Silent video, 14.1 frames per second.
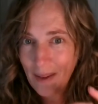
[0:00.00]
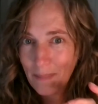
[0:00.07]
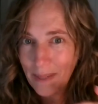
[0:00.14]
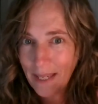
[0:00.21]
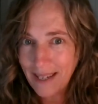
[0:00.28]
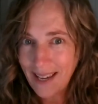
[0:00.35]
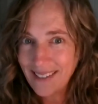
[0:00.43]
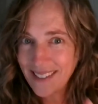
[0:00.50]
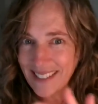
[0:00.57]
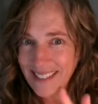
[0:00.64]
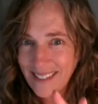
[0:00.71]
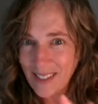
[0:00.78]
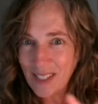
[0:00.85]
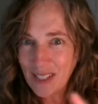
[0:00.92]
because
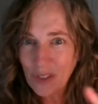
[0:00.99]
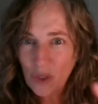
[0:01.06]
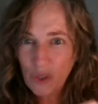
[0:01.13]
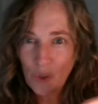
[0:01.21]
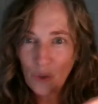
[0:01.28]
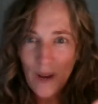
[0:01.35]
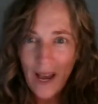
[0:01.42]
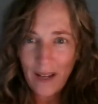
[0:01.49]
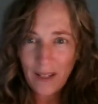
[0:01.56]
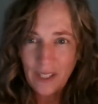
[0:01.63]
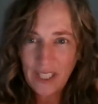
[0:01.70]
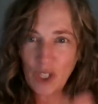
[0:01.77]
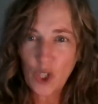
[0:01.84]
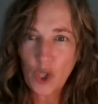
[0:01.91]
it's
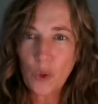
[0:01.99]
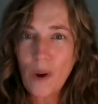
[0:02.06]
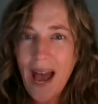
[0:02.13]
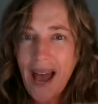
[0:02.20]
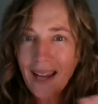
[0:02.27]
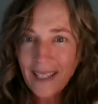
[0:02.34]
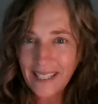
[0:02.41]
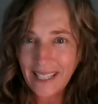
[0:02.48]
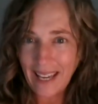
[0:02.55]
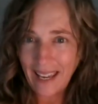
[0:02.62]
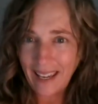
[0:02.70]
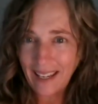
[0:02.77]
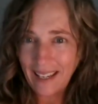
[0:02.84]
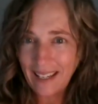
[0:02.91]

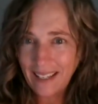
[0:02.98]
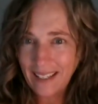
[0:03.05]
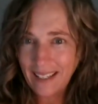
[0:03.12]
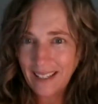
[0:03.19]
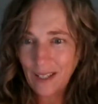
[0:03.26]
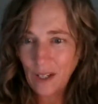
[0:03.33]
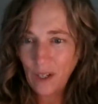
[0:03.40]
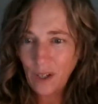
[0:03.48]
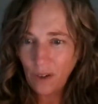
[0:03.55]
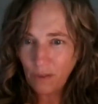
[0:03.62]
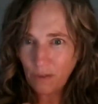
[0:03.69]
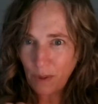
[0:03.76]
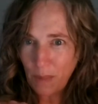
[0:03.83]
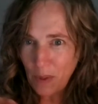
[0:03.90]
detracting
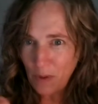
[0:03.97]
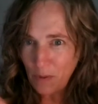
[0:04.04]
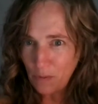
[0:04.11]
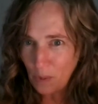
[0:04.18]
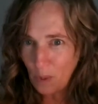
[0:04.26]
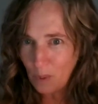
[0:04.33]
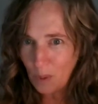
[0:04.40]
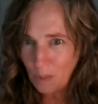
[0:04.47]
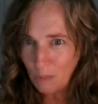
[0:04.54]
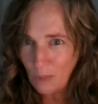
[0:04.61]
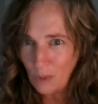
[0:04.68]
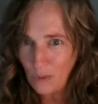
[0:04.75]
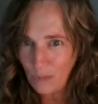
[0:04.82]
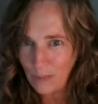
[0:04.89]
from the forward
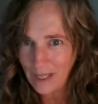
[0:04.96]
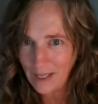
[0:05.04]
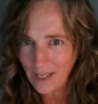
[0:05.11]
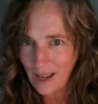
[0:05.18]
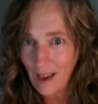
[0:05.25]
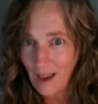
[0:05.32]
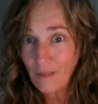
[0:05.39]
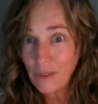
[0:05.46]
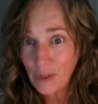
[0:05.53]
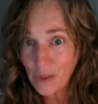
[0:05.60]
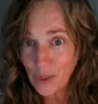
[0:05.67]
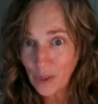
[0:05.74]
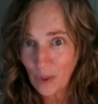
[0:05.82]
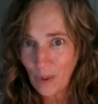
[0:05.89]
movement of the
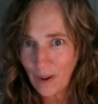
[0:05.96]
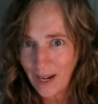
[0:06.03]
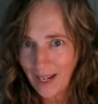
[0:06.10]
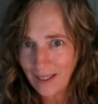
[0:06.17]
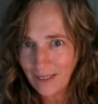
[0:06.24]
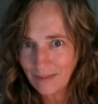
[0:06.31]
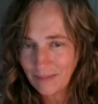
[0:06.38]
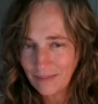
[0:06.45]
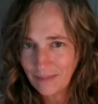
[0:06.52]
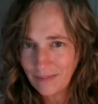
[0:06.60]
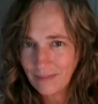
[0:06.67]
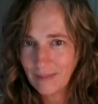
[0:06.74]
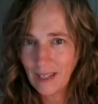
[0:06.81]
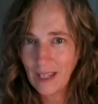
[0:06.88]
story.
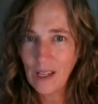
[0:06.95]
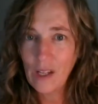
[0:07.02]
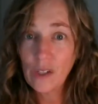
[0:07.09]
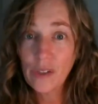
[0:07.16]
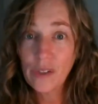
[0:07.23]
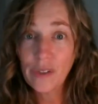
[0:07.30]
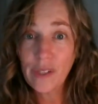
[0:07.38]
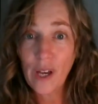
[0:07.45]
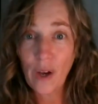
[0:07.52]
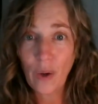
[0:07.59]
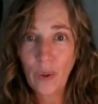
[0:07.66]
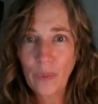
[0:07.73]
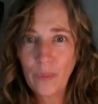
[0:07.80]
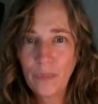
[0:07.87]

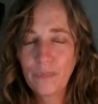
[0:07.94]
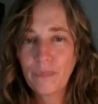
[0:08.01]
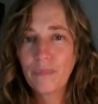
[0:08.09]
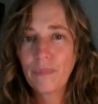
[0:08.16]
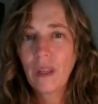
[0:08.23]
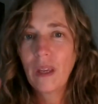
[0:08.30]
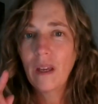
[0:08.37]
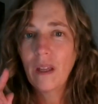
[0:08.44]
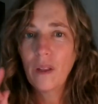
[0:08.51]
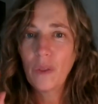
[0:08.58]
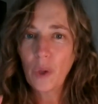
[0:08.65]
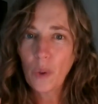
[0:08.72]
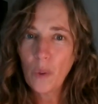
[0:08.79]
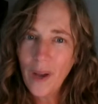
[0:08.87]
So
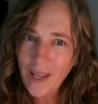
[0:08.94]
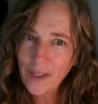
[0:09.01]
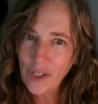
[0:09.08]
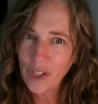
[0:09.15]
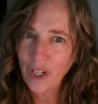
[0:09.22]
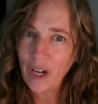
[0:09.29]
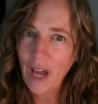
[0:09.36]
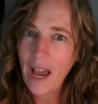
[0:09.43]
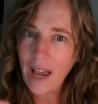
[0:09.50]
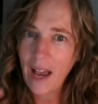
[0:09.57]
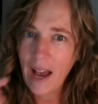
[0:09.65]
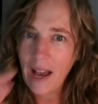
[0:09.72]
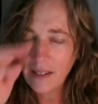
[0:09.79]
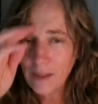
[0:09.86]
the question I
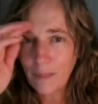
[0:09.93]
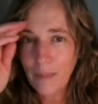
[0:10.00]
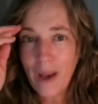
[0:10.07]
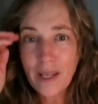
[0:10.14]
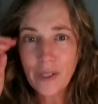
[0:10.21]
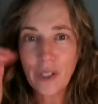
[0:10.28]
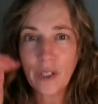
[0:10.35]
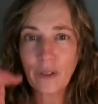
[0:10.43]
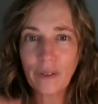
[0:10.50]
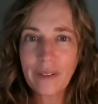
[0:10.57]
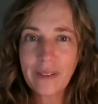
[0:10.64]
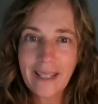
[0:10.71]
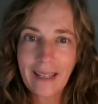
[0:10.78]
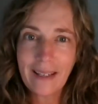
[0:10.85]
ask my
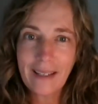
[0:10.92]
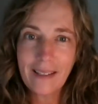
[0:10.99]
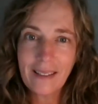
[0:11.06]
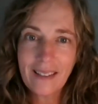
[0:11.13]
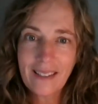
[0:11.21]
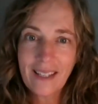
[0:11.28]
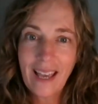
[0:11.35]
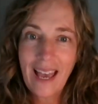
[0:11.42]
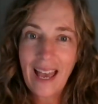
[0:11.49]
students is,